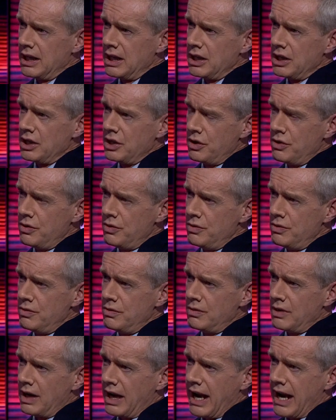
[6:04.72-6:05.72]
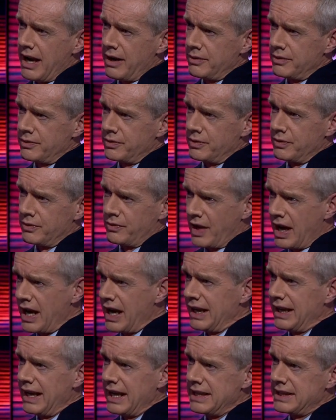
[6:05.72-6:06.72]
You have
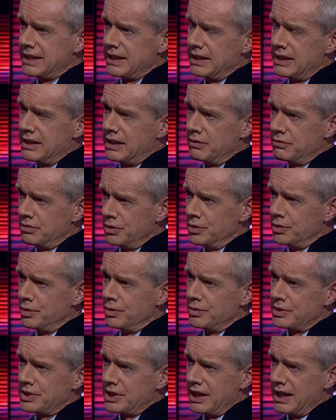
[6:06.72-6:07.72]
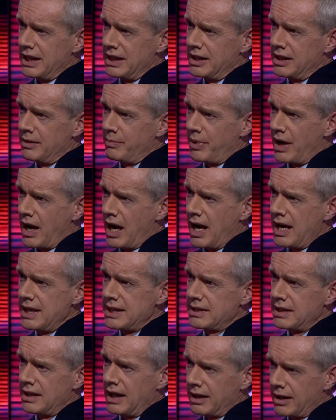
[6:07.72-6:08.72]
violated the rules in the
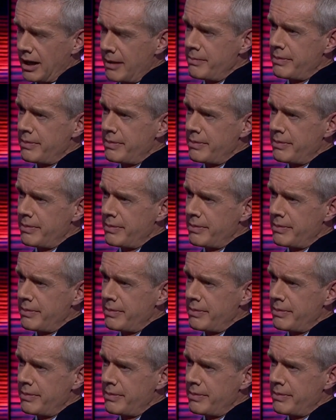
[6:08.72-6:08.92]
past, and I come